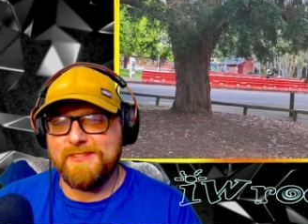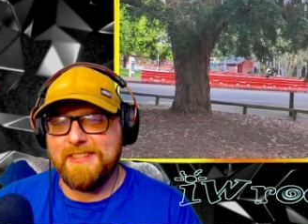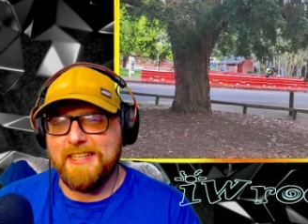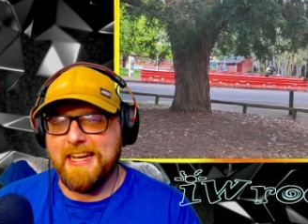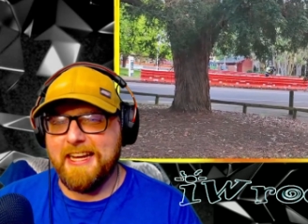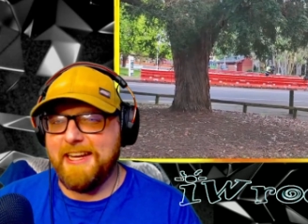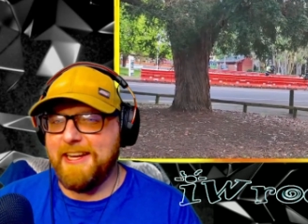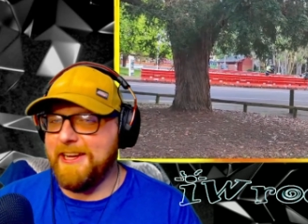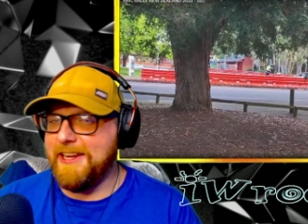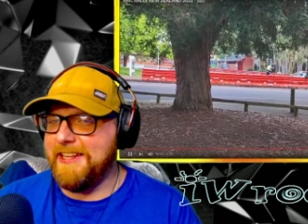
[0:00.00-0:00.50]

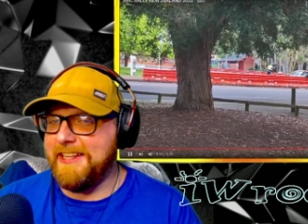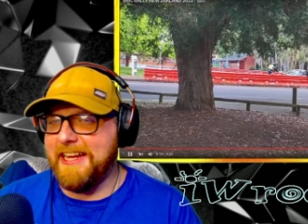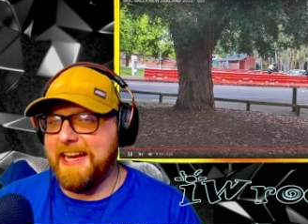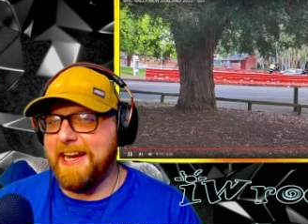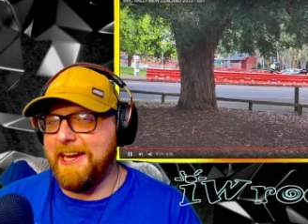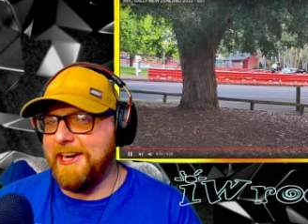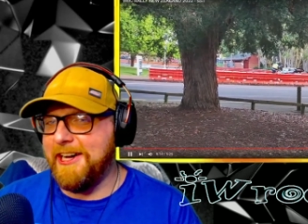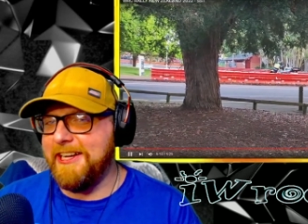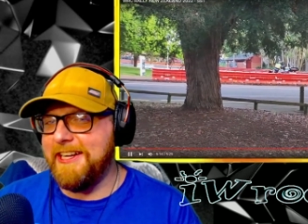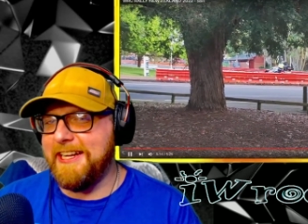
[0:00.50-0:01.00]
And that
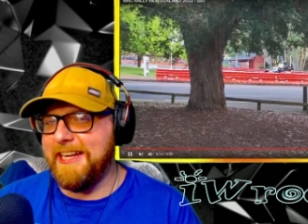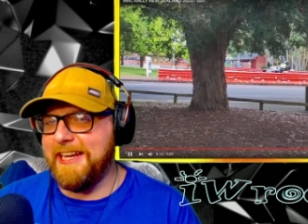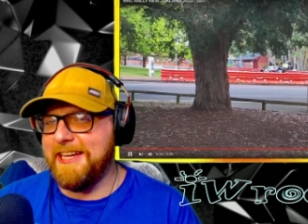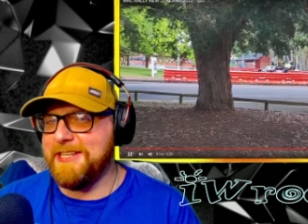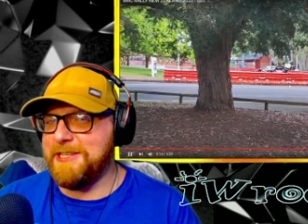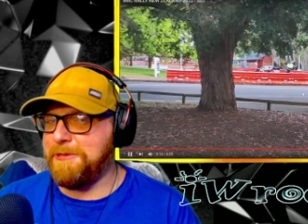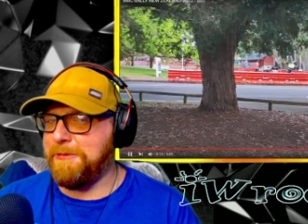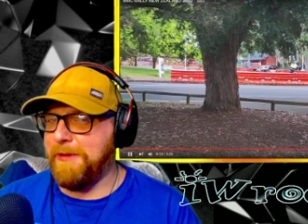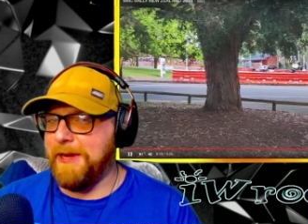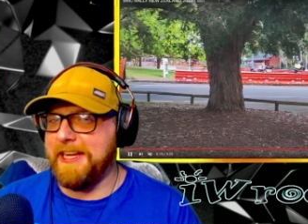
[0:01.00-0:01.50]
Hyundai
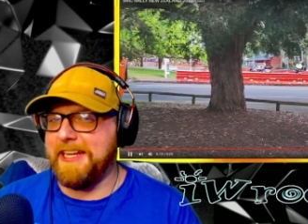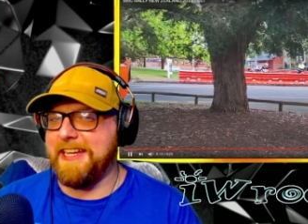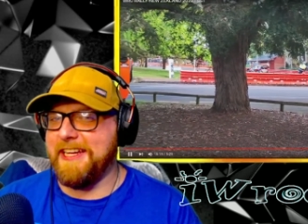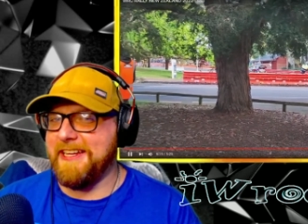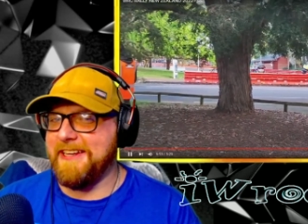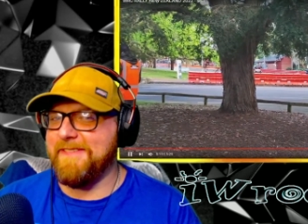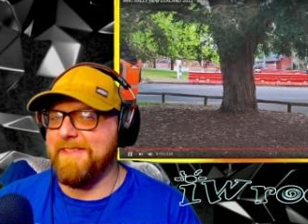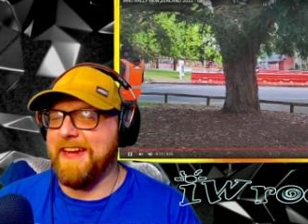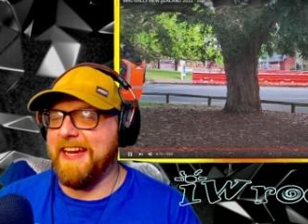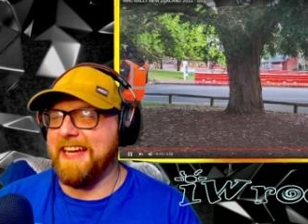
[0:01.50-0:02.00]
is wicked,
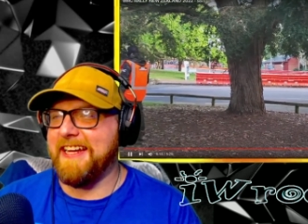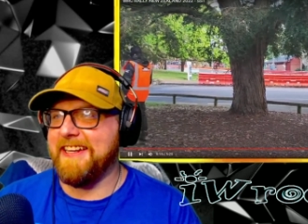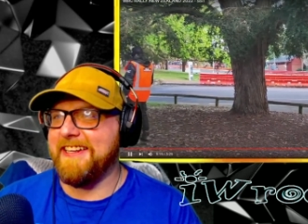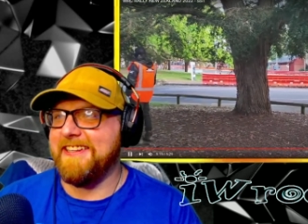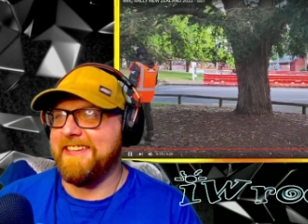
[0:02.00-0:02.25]
man.